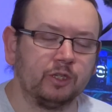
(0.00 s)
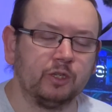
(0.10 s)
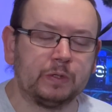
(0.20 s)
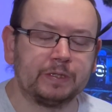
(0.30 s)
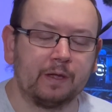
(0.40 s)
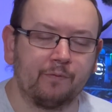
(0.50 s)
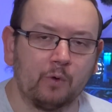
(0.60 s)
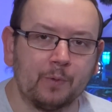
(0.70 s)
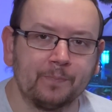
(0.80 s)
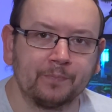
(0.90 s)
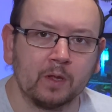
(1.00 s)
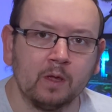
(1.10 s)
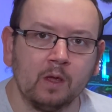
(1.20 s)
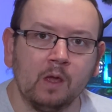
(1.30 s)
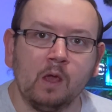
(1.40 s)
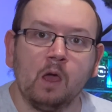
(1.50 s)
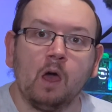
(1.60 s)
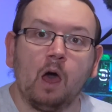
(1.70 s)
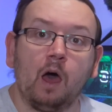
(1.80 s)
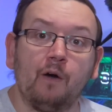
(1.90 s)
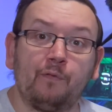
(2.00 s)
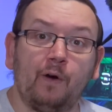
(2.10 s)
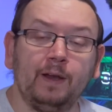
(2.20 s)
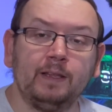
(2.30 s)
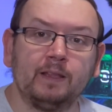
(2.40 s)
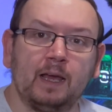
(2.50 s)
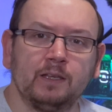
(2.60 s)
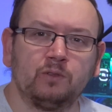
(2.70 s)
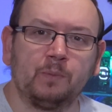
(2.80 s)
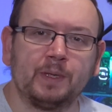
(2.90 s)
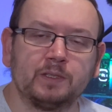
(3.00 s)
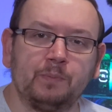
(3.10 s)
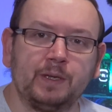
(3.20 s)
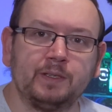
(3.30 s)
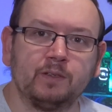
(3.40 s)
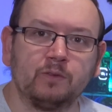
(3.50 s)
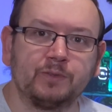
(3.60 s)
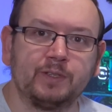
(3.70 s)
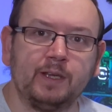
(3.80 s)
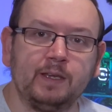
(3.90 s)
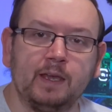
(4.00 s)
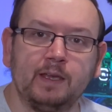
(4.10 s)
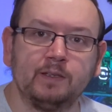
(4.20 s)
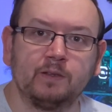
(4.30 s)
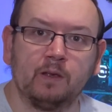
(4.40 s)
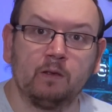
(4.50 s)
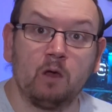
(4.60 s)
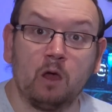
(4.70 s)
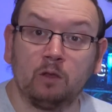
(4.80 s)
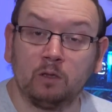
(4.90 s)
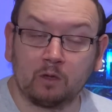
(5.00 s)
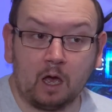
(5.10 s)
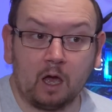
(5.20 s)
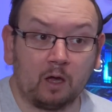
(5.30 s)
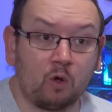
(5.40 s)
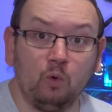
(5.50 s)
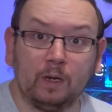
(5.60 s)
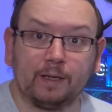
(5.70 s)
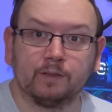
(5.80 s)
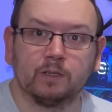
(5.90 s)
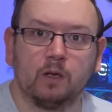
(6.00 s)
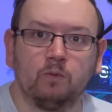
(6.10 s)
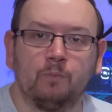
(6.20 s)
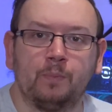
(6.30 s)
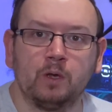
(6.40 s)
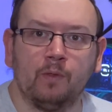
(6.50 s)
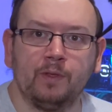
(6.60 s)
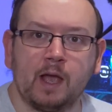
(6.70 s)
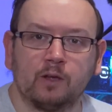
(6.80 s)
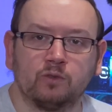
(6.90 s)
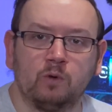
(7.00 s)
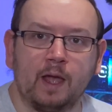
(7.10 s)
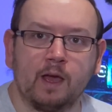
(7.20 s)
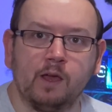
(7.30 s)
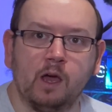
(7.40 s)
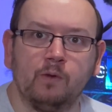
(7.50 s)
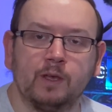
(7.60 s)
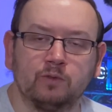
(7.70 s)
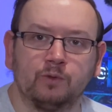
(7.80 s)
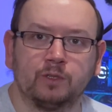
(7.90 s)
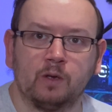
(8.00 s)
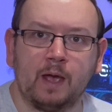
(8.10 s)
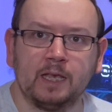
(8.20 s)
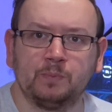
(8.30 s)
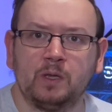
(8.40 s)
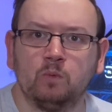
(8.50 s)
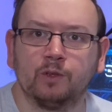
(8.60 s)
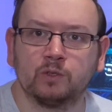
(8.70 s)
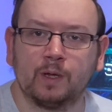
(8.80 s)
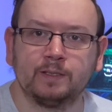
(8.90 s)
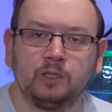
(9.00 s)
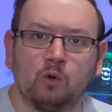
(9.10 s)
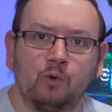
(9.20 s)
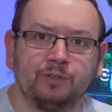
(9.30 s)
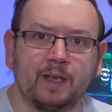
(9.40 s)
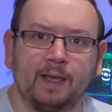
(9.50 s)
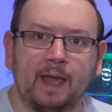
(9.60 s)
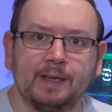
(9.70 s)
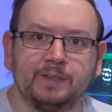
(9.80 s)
using it for. Finally, the last sort of bits and pieces that you'll see is cooling. So beyond the actual AIO, there's also SP120 Corsair case